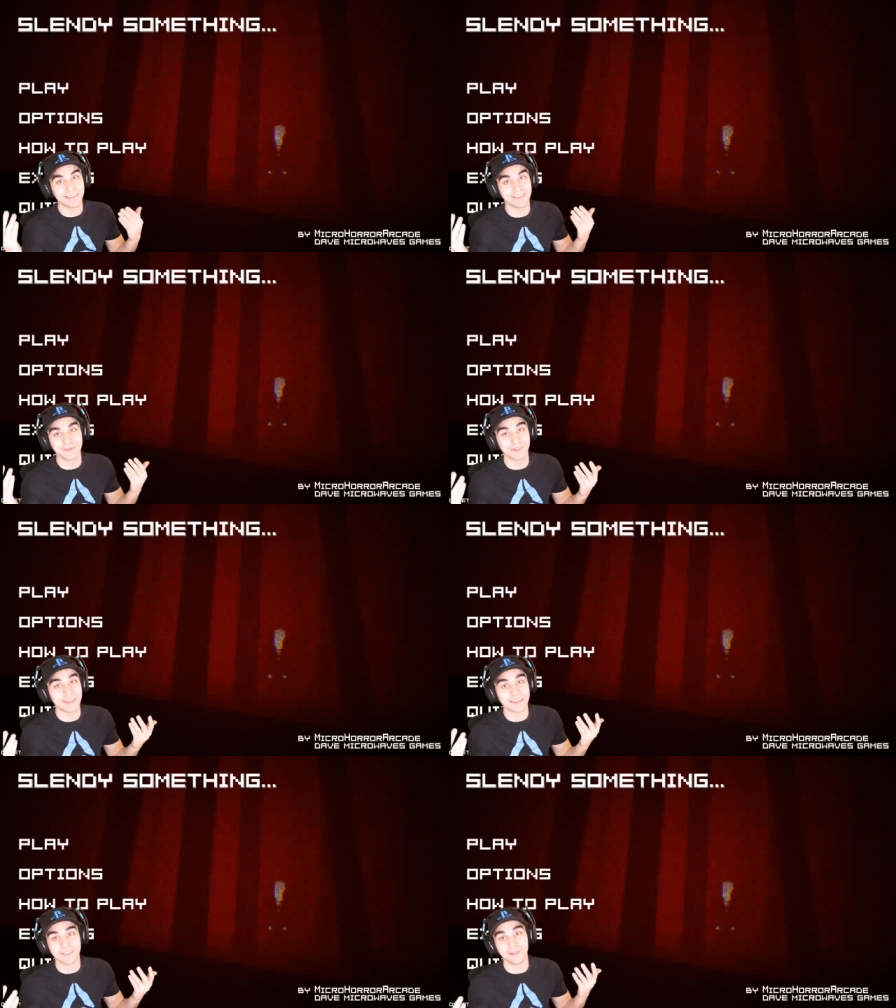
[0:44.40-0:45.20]
this for the
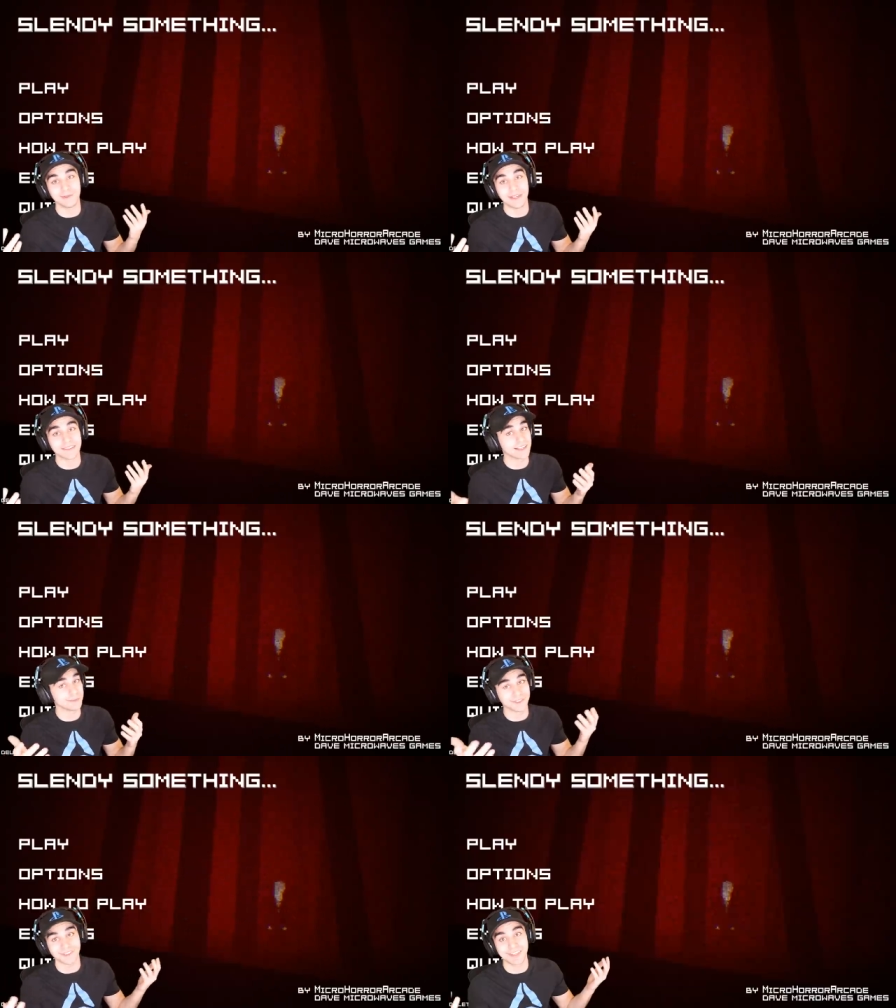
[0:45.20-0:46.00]
next two weeks.
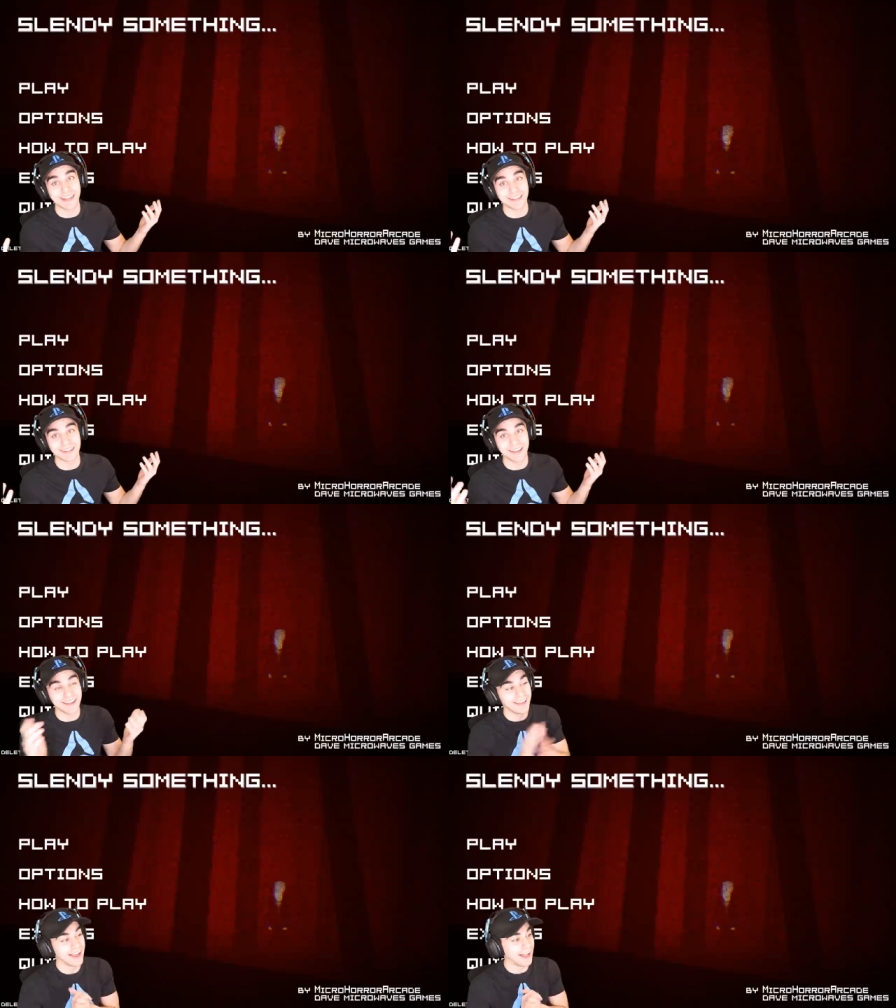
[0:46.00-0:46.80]
I'm just saying.
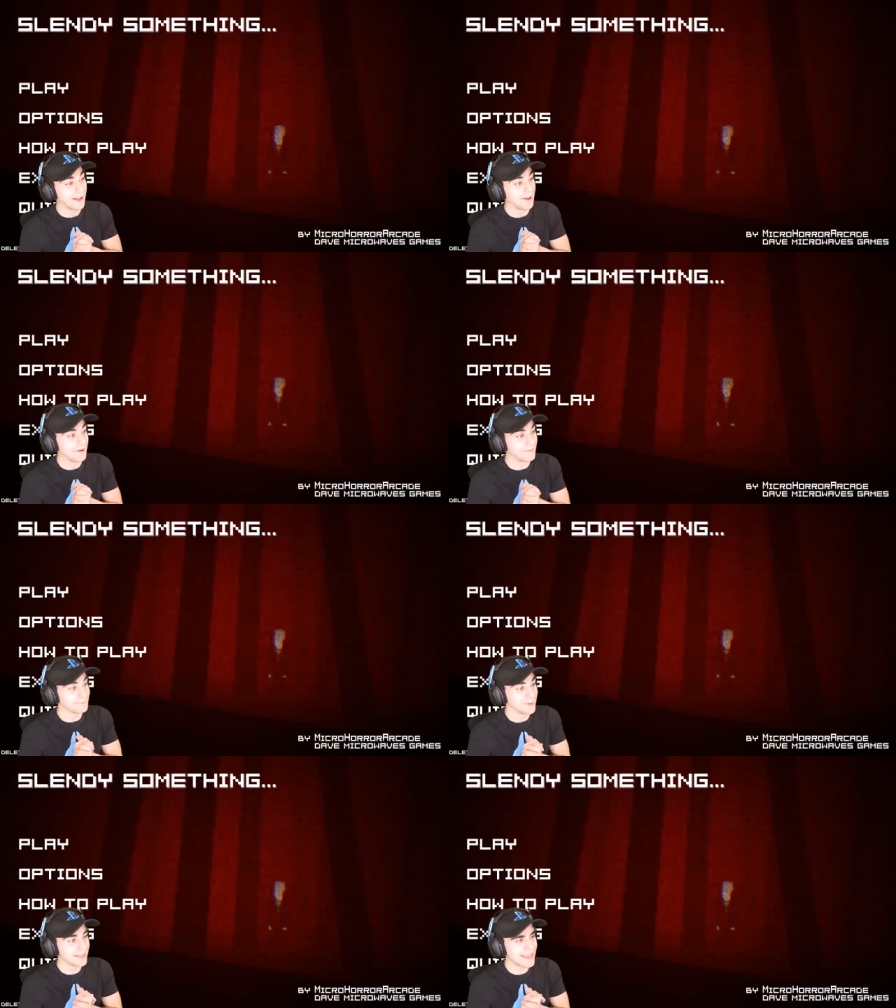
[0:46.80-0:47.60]

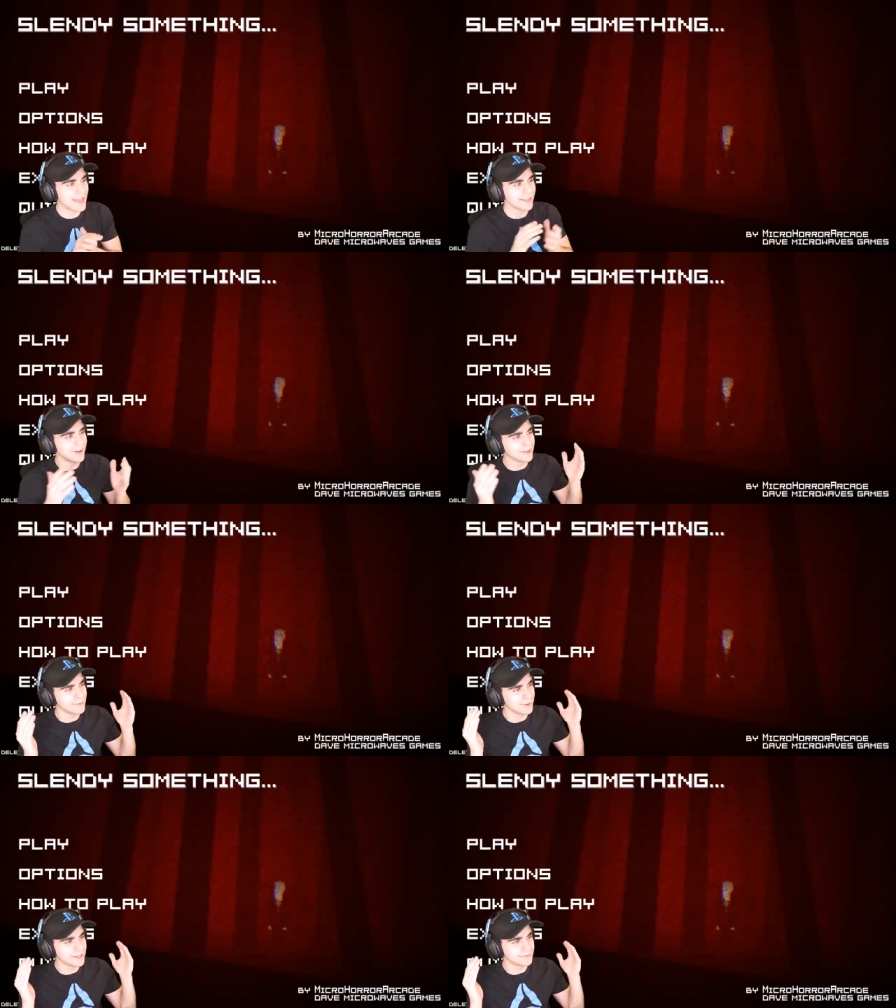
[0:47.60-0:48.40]
Um, but yeah, y'all
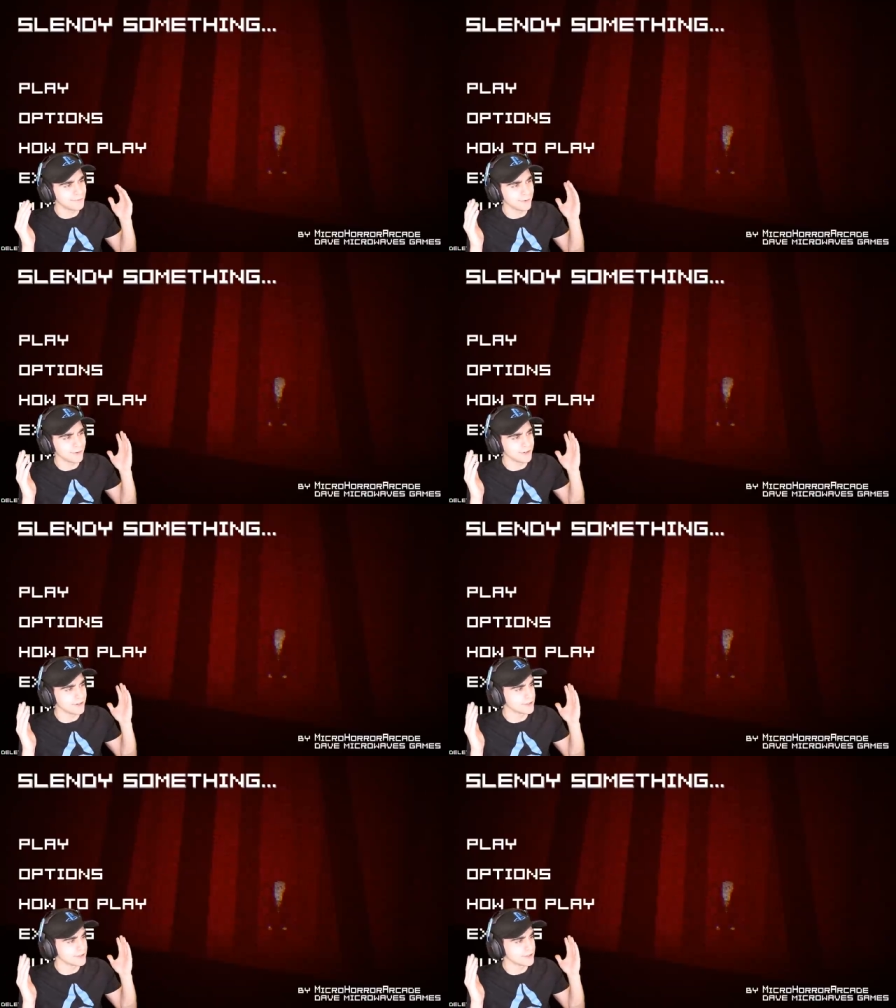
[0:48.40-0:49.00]
voted for